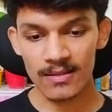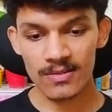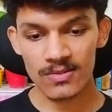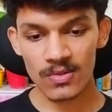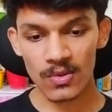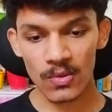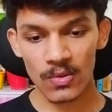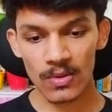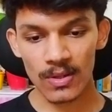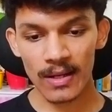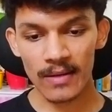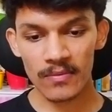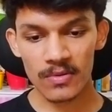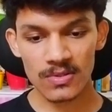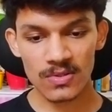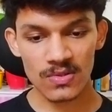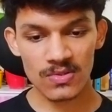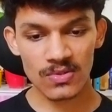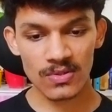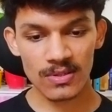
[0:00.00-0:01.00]
So I
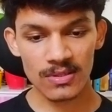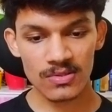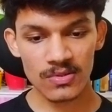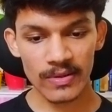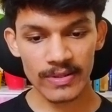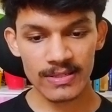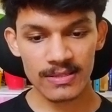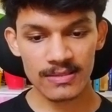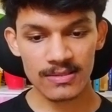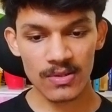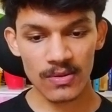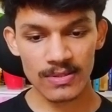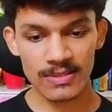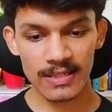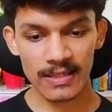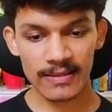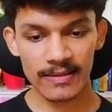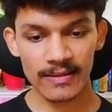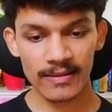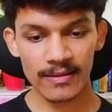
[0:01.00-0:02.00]
was also a joint
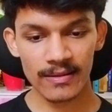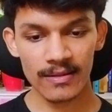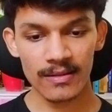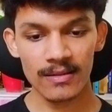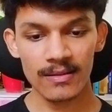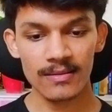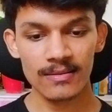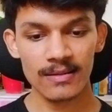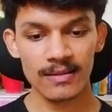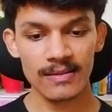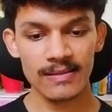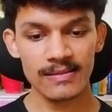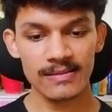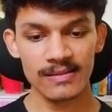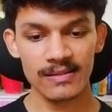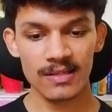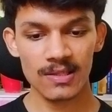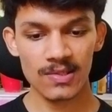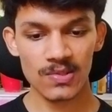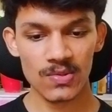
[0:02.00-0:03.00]
secretary in the
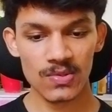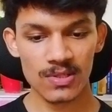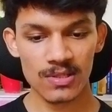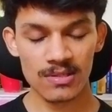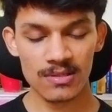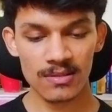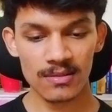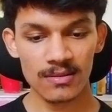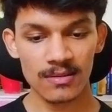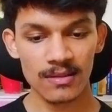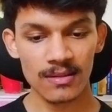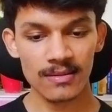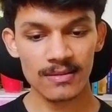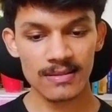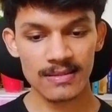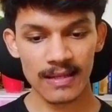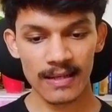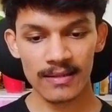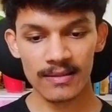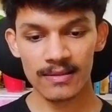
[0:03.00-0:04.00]
EC association in
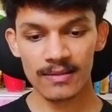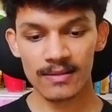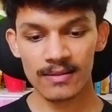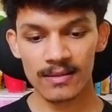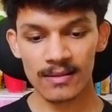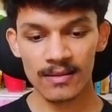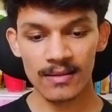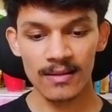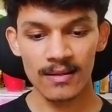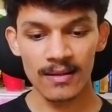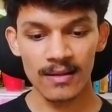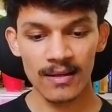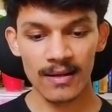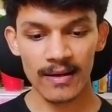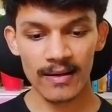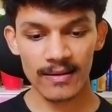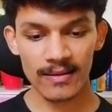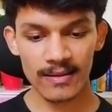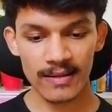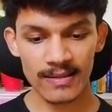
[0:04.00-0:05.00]
the second year
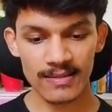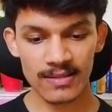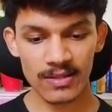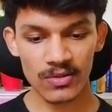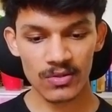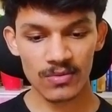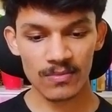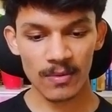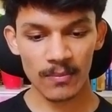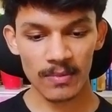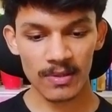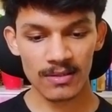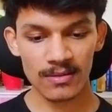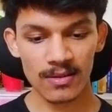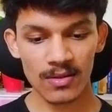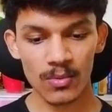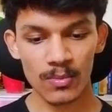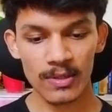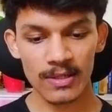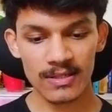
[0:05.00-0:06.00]
and an executive member in
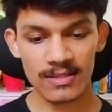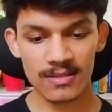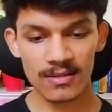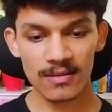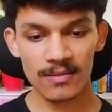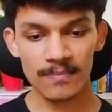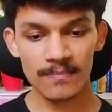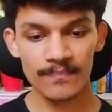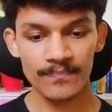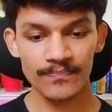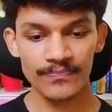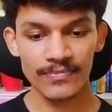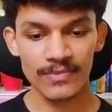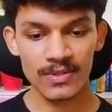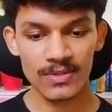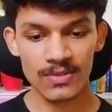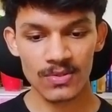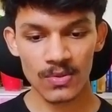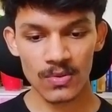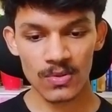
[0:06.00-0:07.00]
the robotics club.
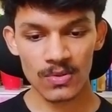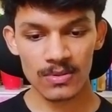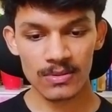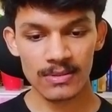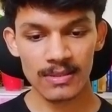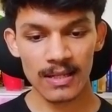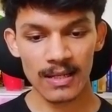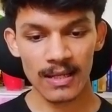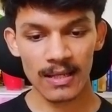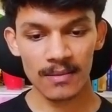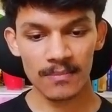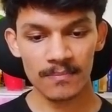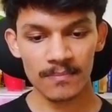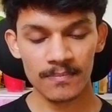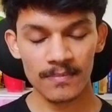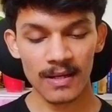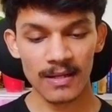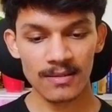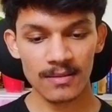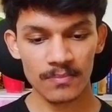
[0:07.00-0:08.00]
So the
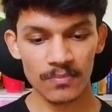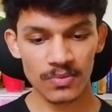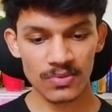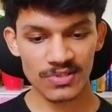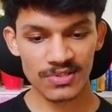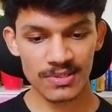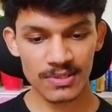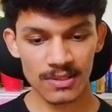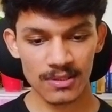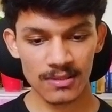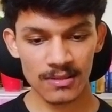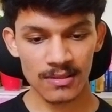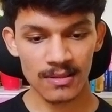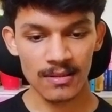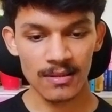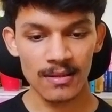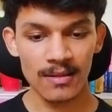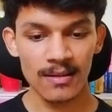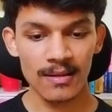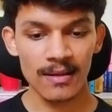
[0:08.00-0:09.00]
name and the position
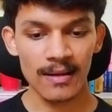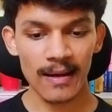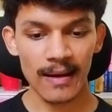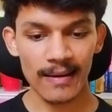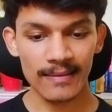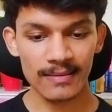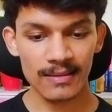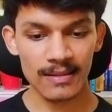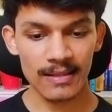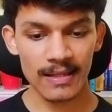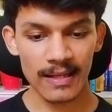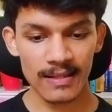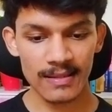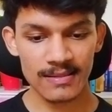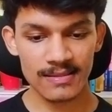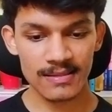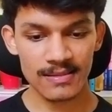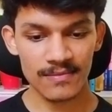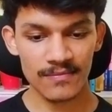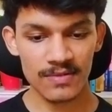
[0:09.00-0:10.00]
and the
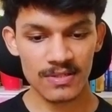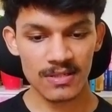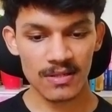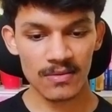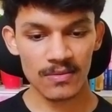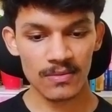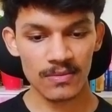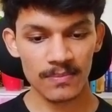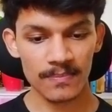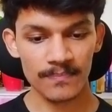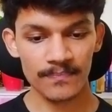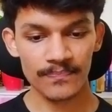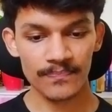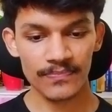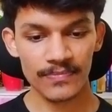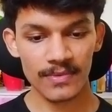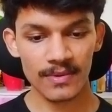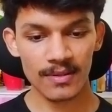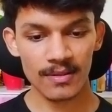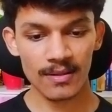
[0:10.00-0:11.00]
dates which I
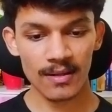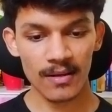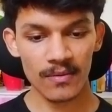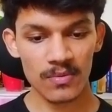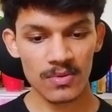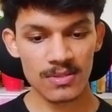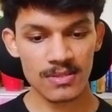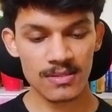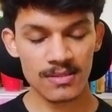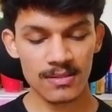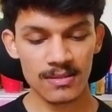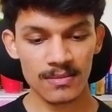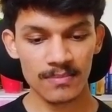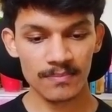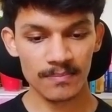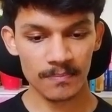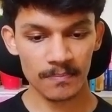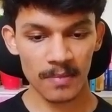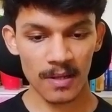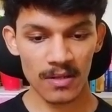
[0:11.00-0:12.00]
was
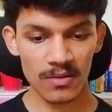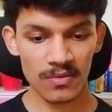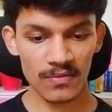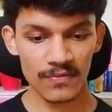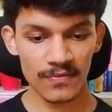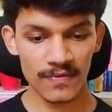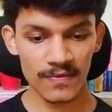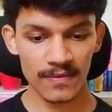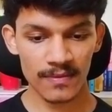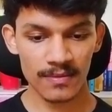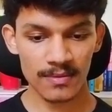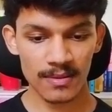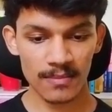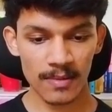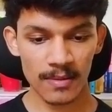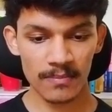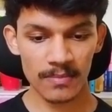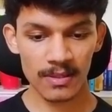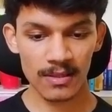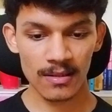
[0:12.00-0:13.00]
part of the
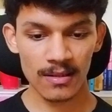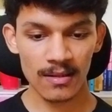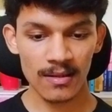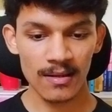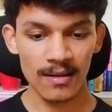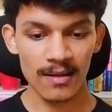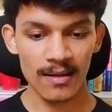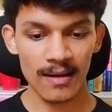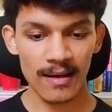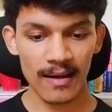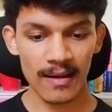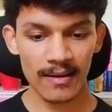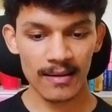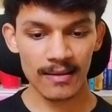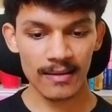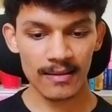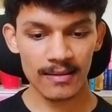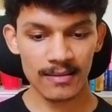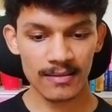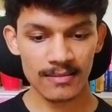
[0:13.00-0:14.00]
member,
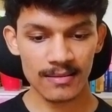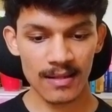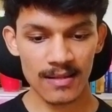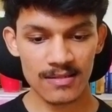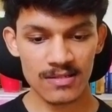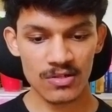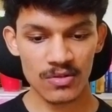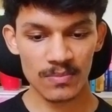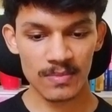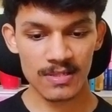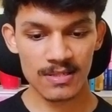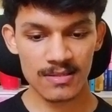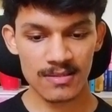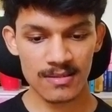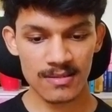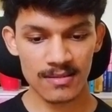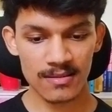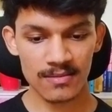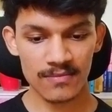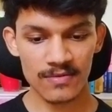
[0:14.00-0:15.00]
and the
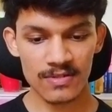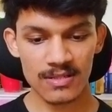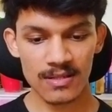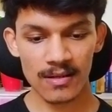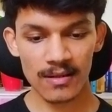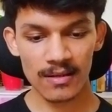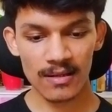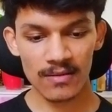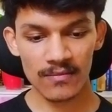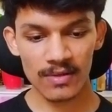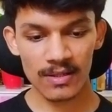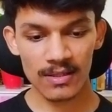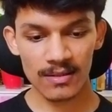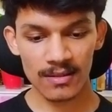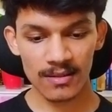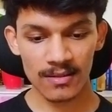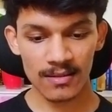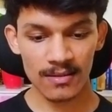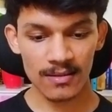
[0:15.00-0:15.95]
achievements which are relevant.